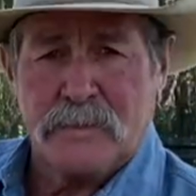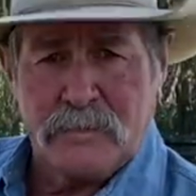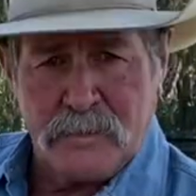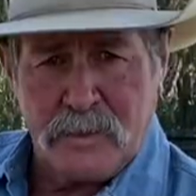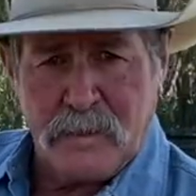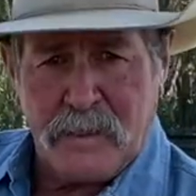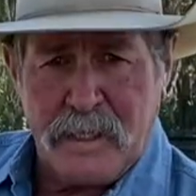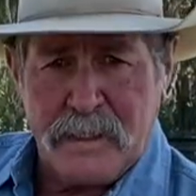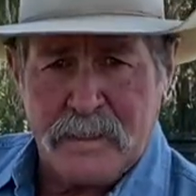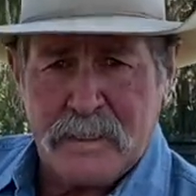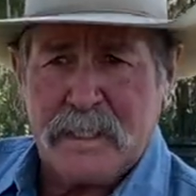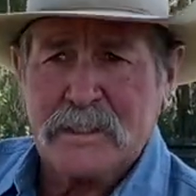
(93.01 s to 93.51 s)
All
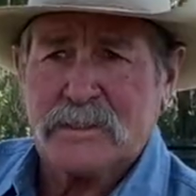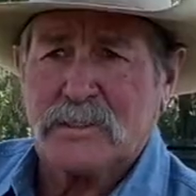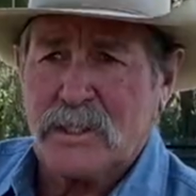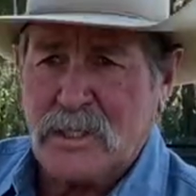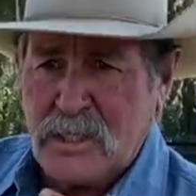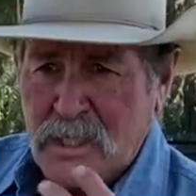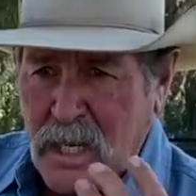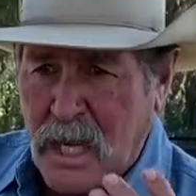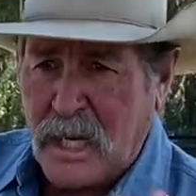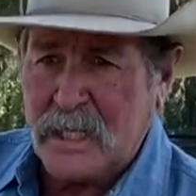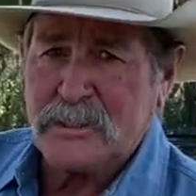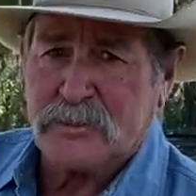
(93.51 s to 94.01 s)
right, that's a
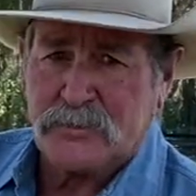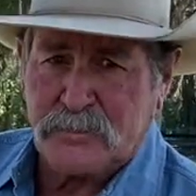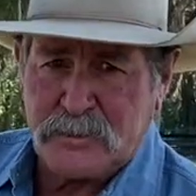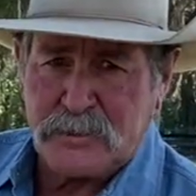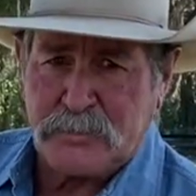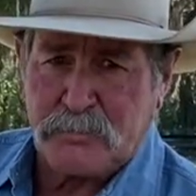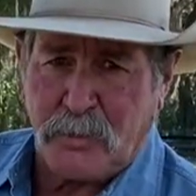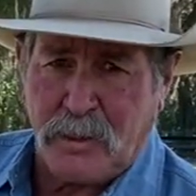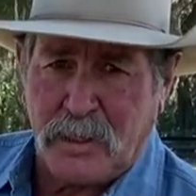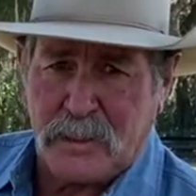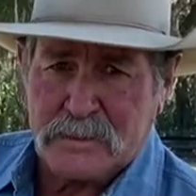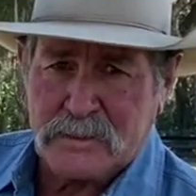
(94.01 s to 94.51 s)
nice
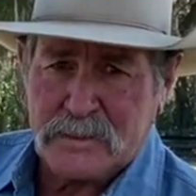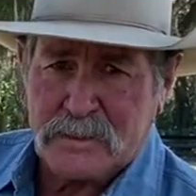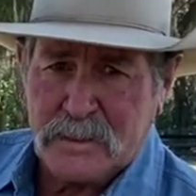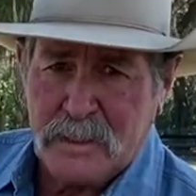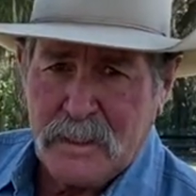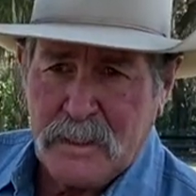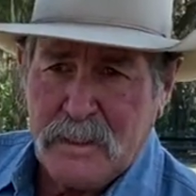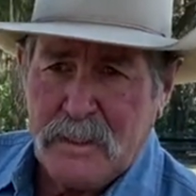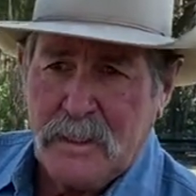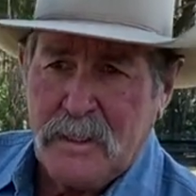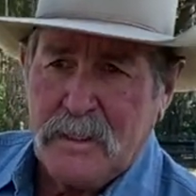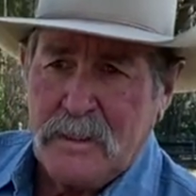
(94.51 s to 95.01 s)
response
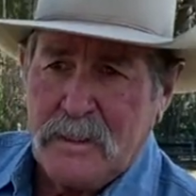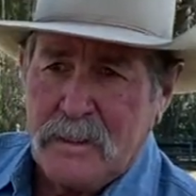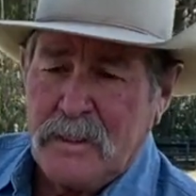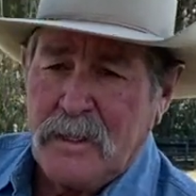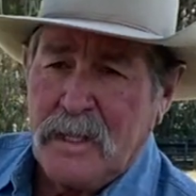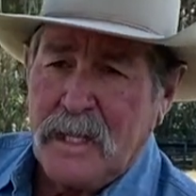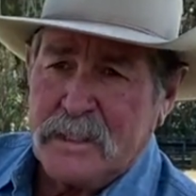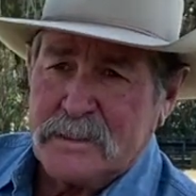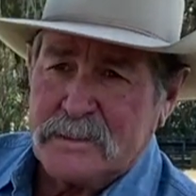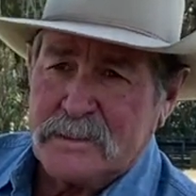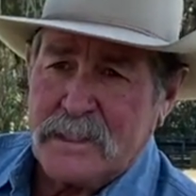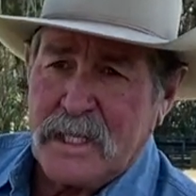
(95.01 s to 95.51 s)
N
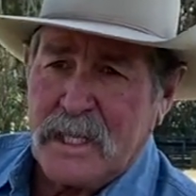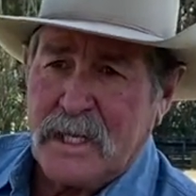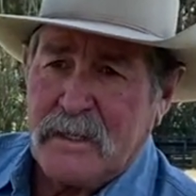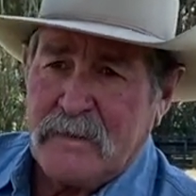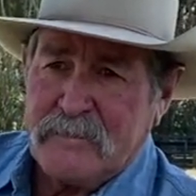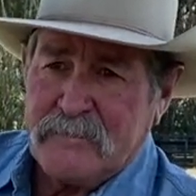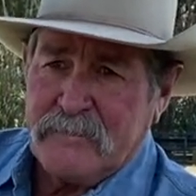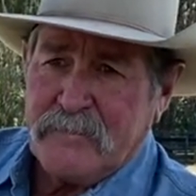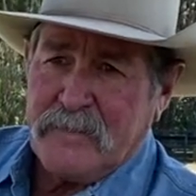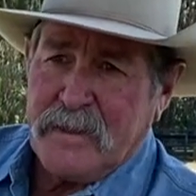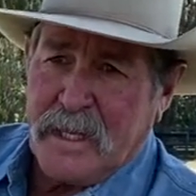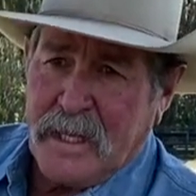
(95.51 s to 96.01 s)
instead
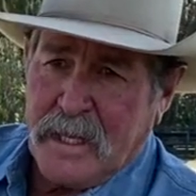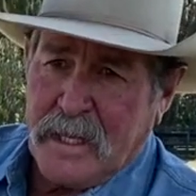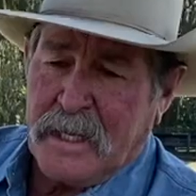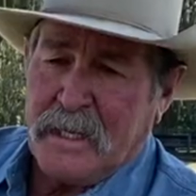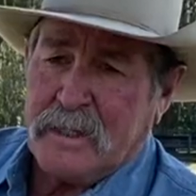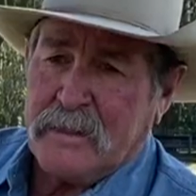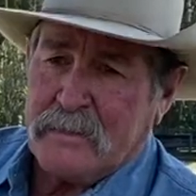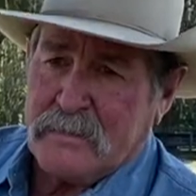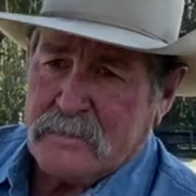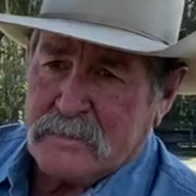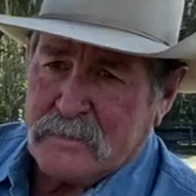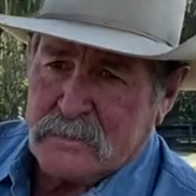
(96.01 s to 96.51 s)
of
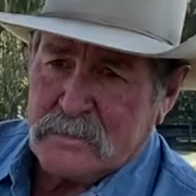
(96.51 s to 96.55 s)
a